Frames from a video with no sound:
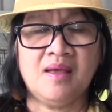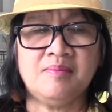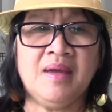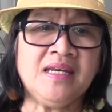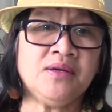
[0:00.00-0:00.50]

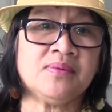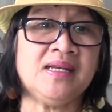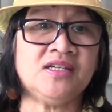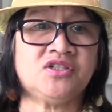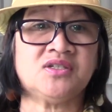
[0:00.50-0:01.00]
Many
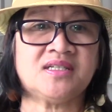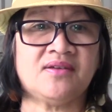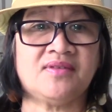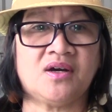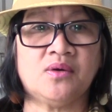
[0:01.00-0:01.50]
religions
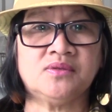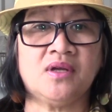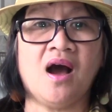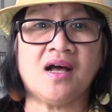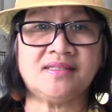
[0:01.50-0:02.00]
have their own
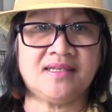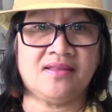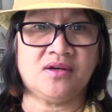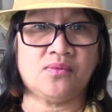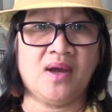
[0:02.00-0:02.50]
gods
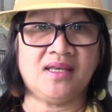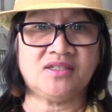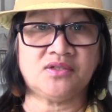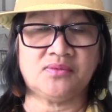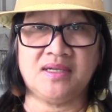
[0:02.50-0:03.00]
and their
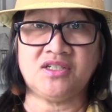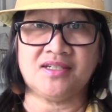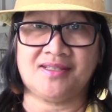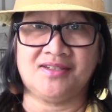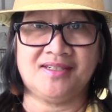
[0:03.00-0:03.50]
ways to reach
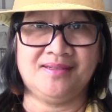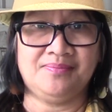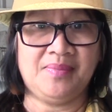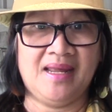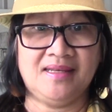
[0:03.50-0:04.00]
a
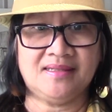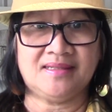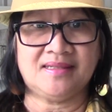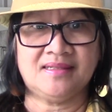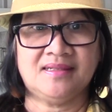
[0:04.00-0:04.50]
certain
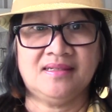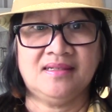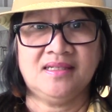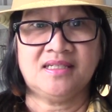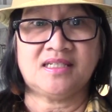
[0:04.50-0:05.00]
place.
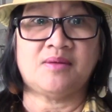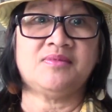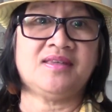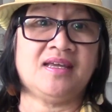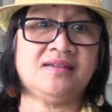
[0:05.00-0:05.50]

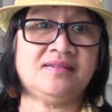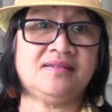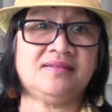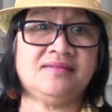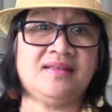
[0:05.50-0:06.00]
Some think
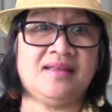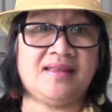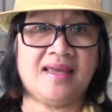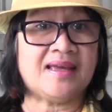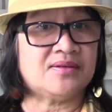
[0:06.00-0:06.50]
that
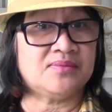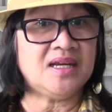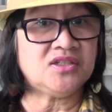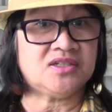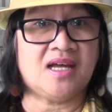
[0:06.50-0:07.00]
they can
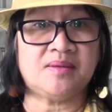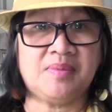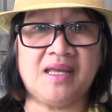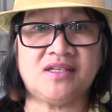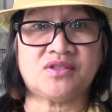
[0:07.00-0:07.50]
reach that
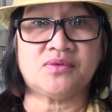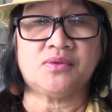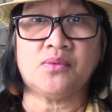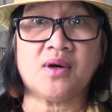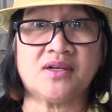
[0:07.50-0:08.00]
place
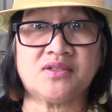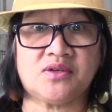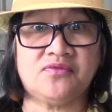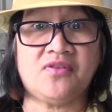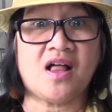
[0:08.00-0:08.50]
through works
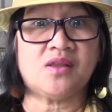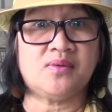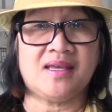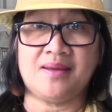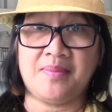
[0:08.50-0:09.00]
or
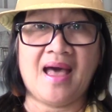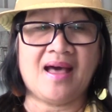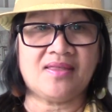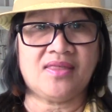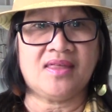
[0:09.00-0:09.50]
following a
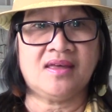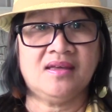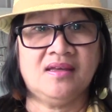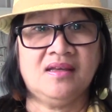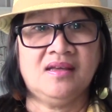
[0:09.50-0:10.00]
path.
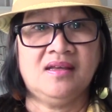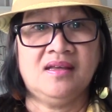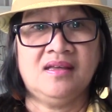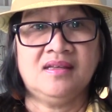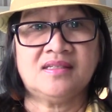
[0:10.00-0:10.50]

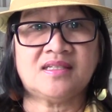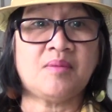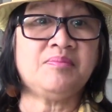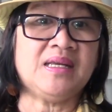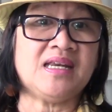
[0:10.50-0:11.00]

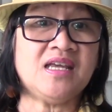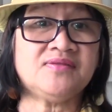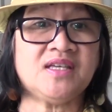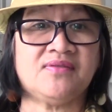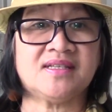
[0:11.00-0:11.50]
Some
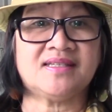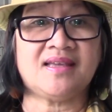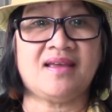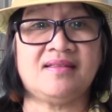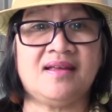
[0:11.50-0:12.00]
beliefs even say